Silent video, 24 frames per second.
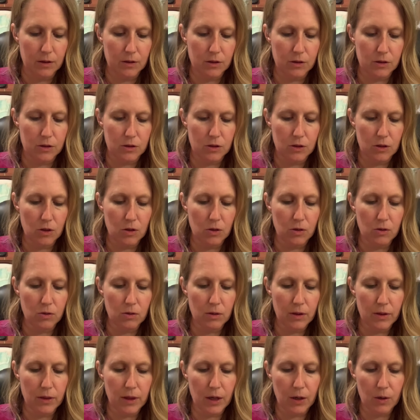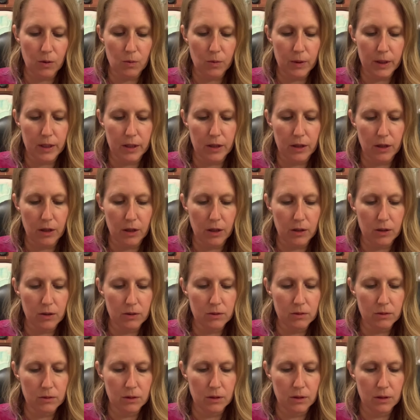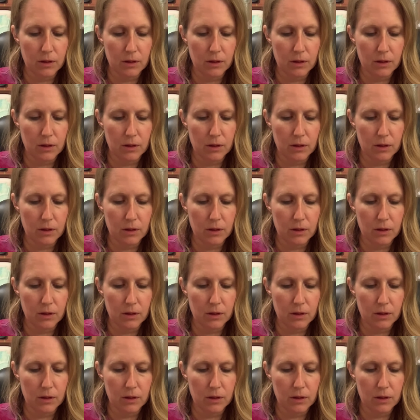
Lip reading: So there we go.